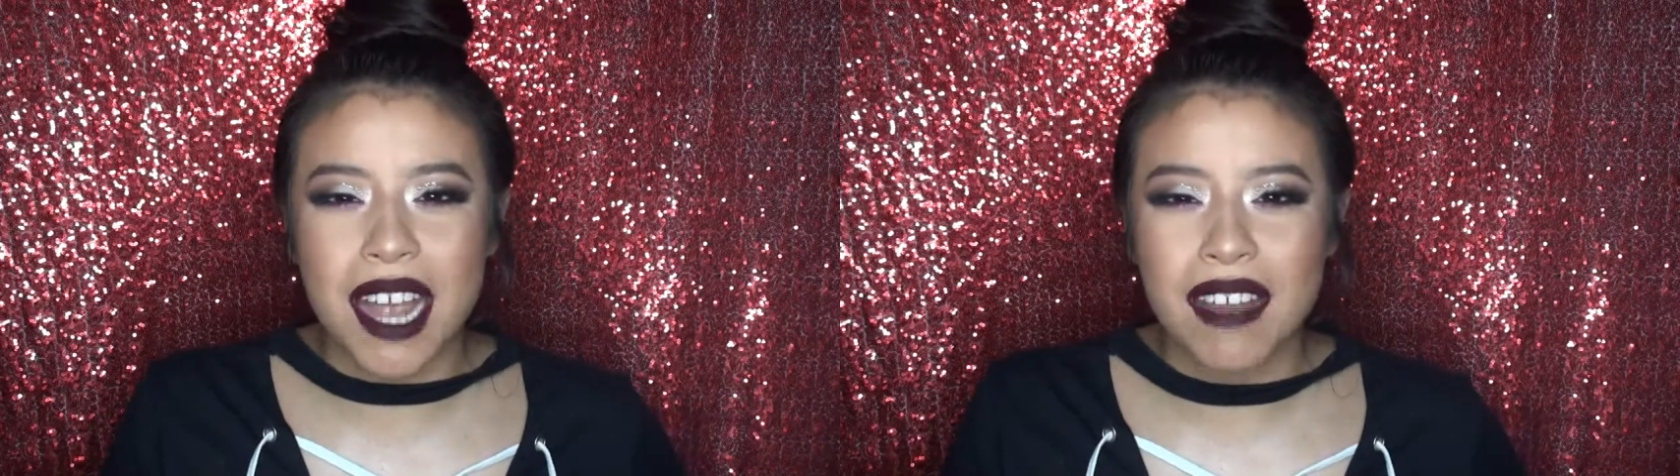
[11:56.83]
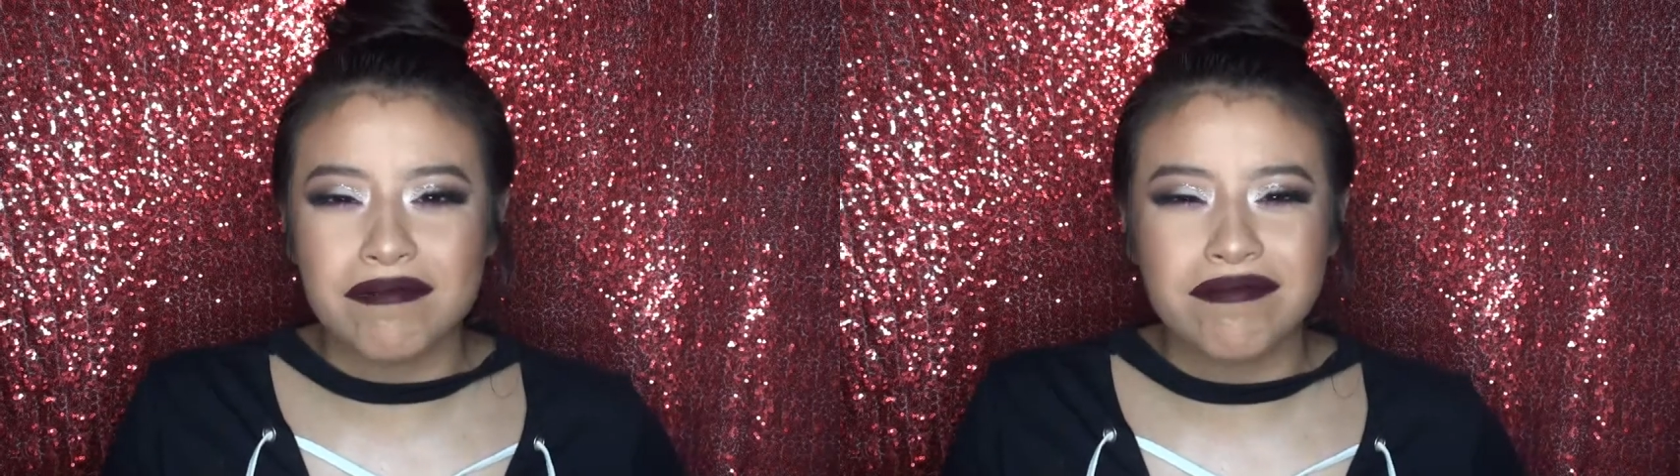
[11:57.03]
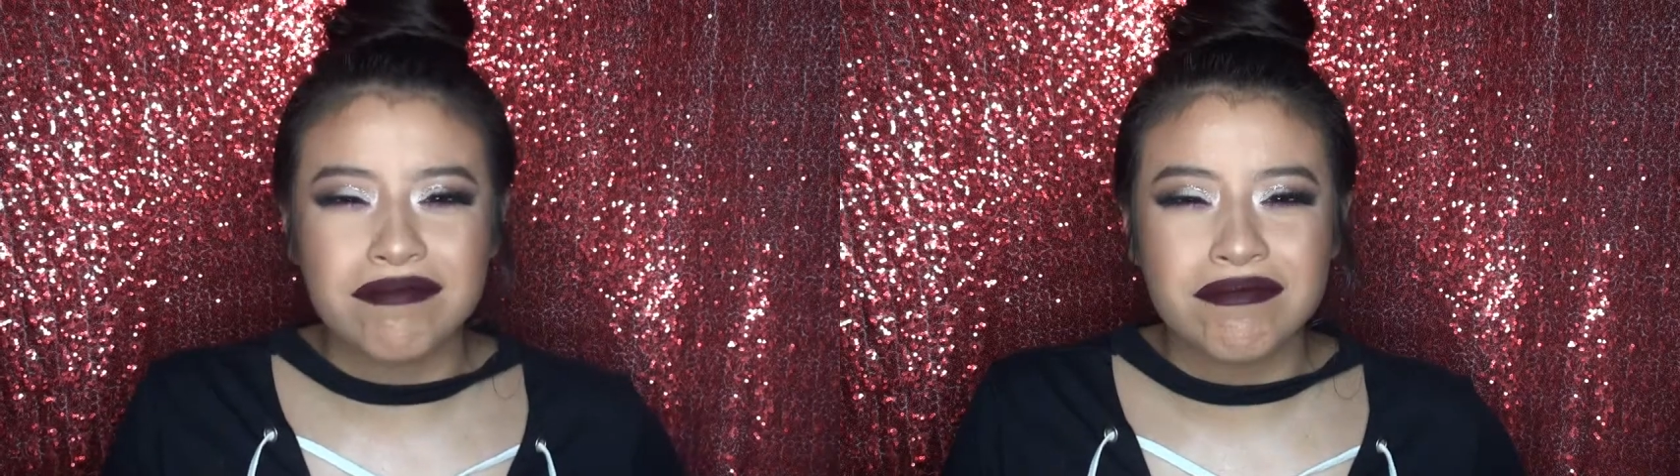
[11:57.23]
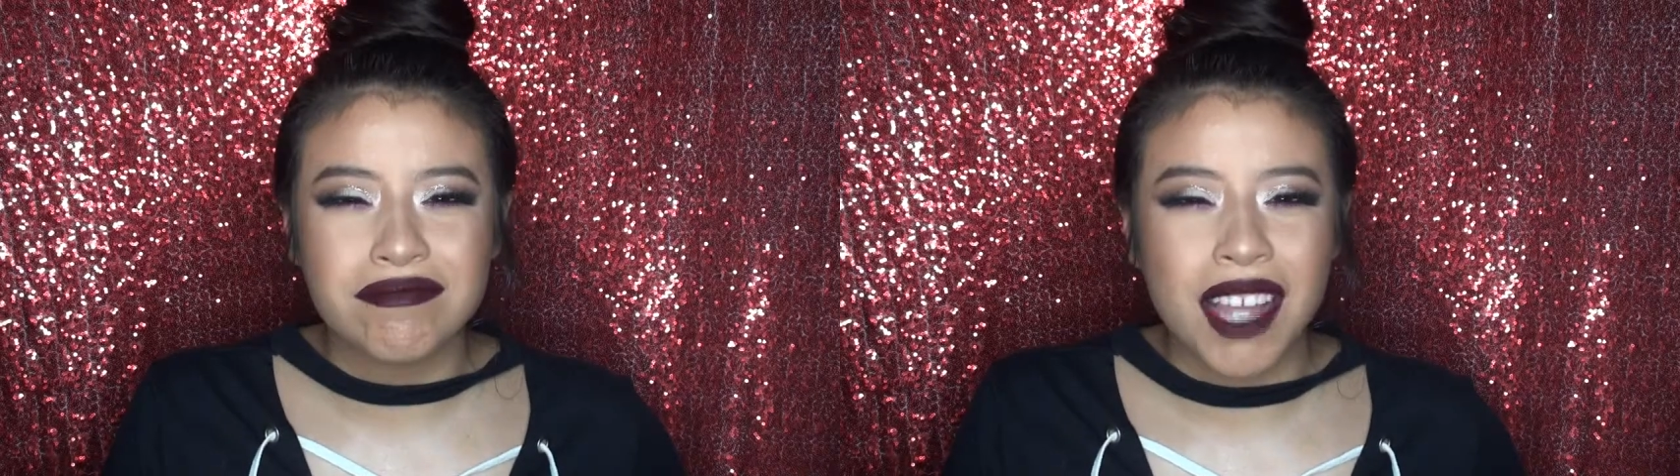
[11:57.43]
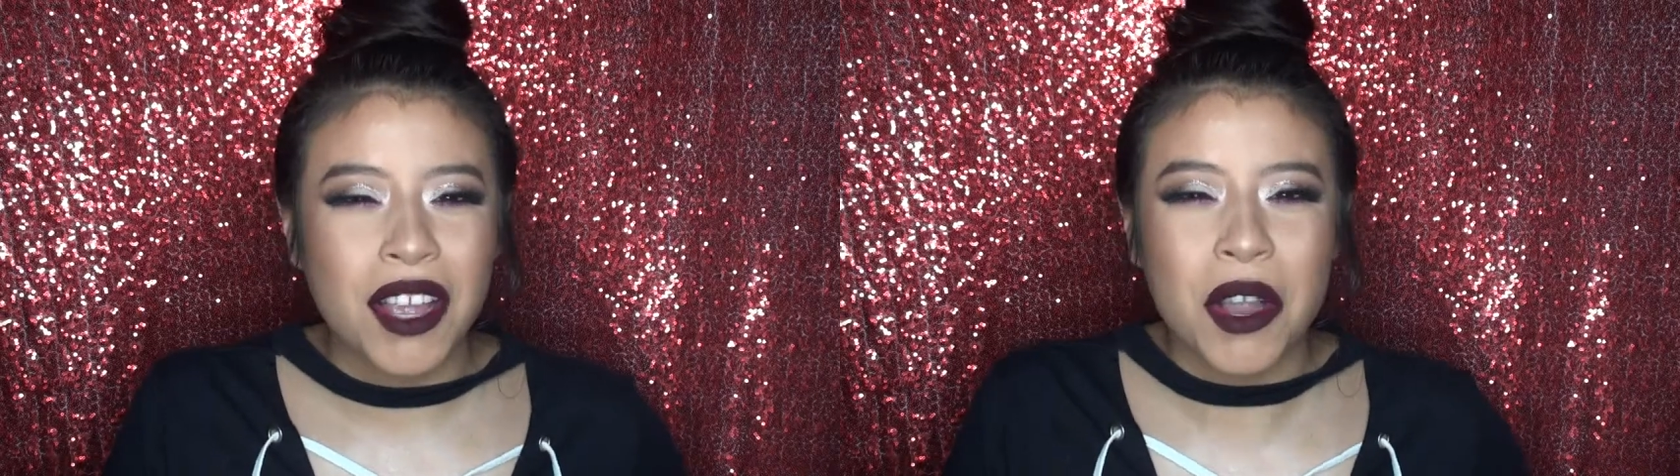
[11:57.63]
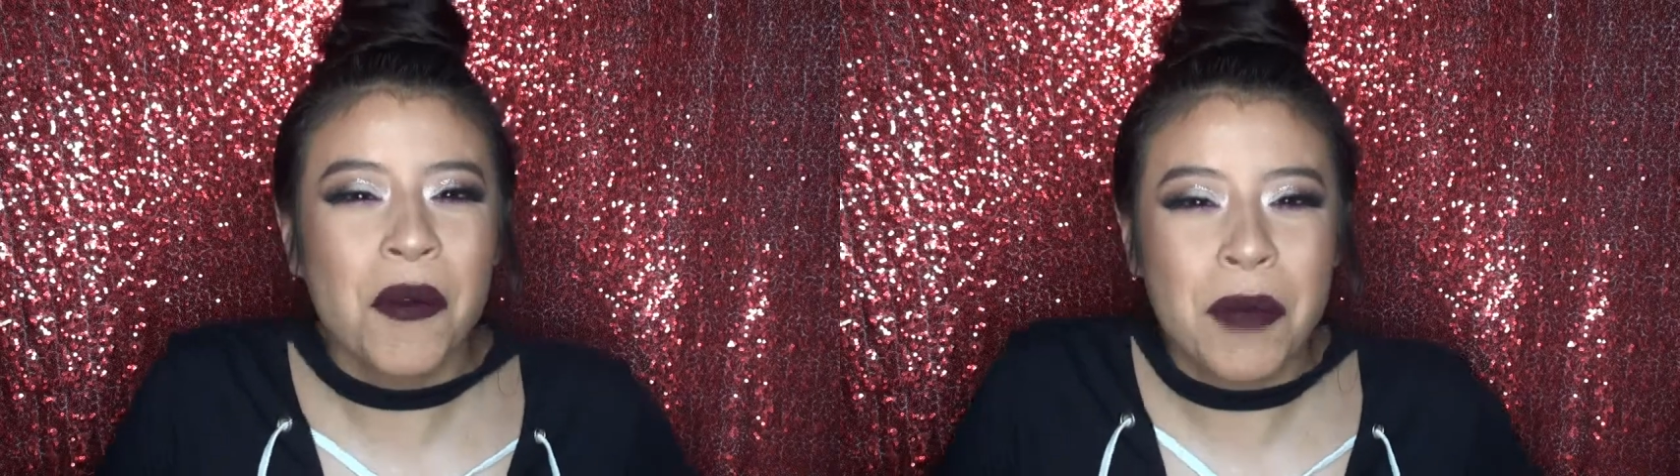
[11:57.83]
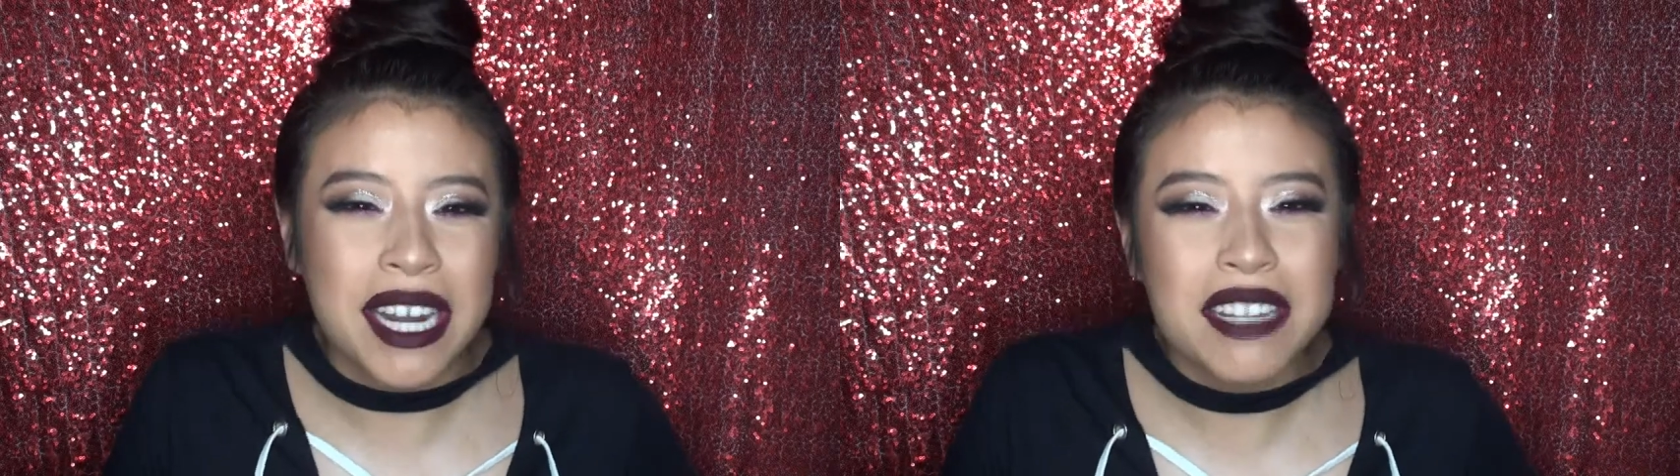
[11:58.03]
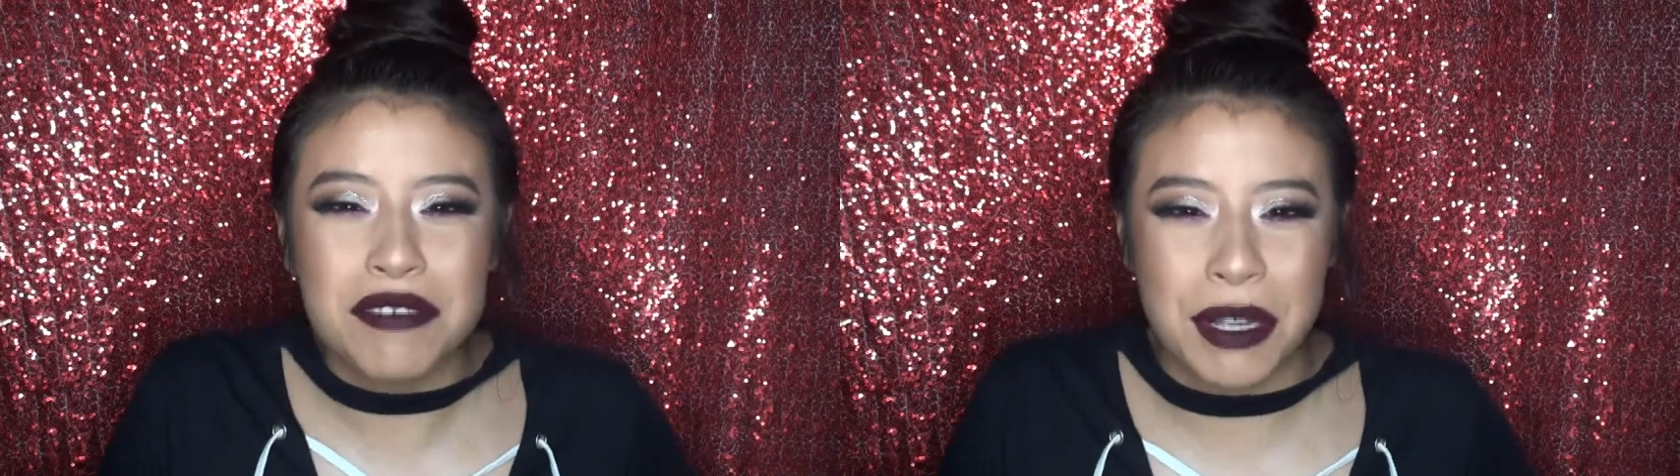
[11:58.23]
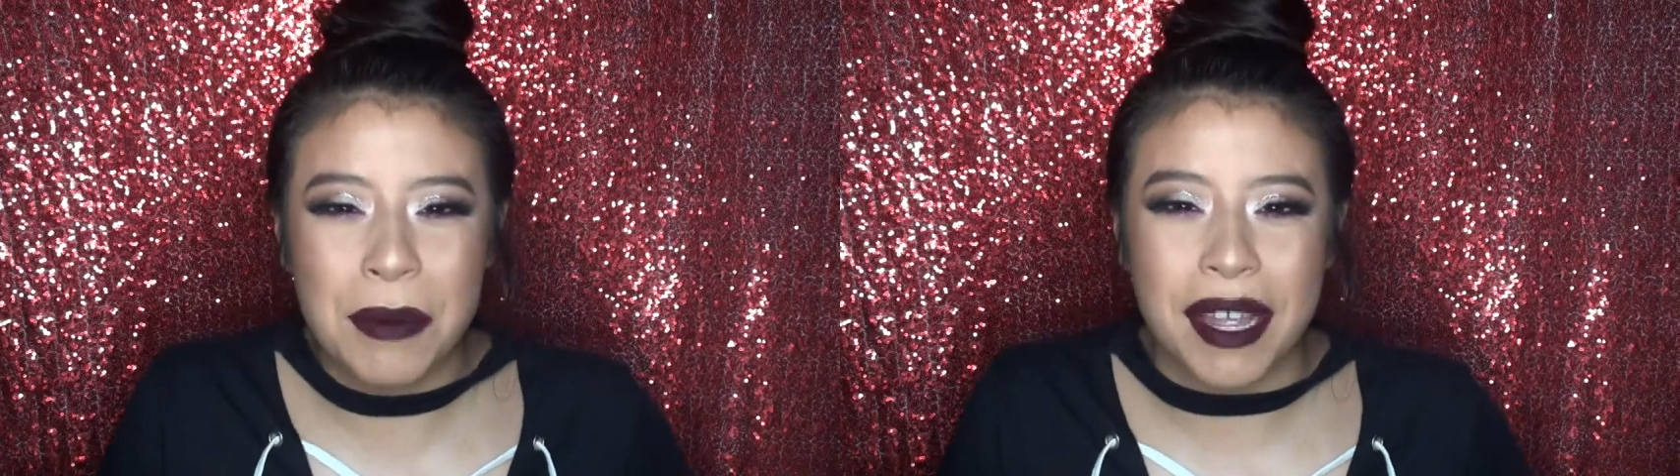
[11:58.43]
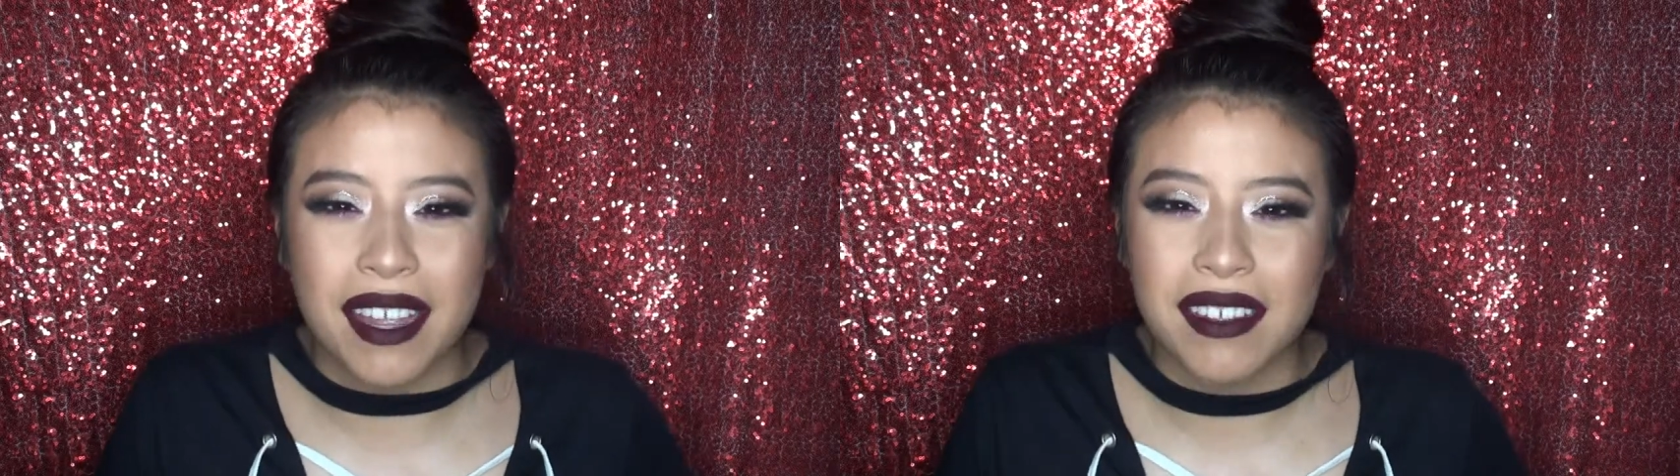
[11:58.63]
yet, girl, what are you
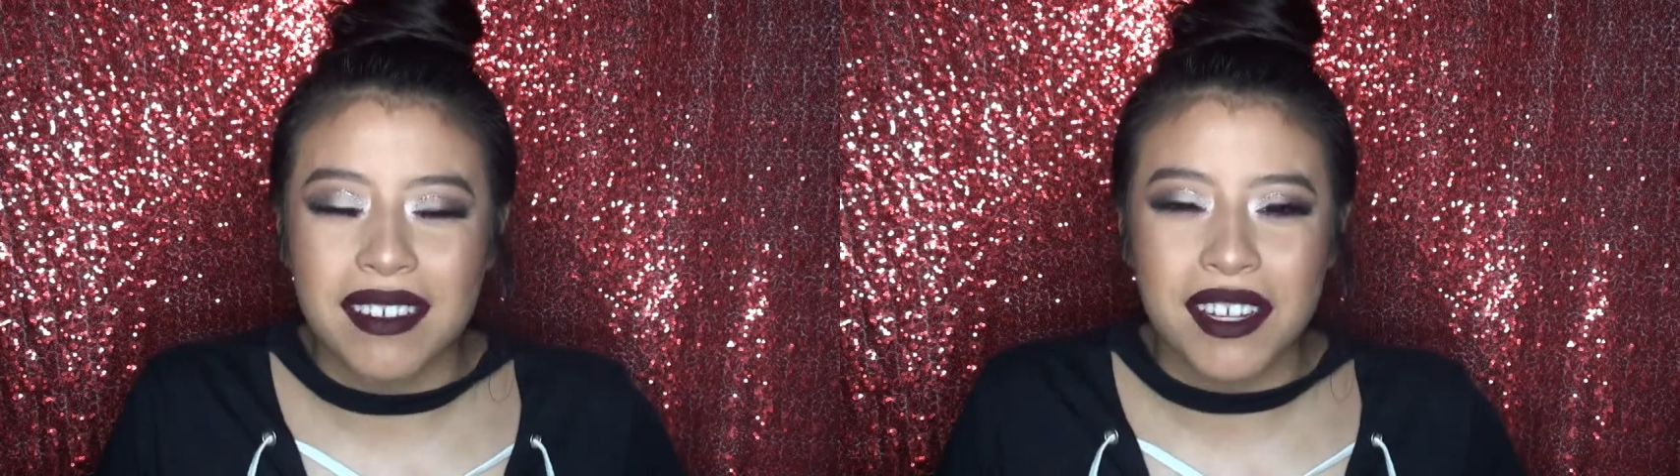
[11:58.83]
doing?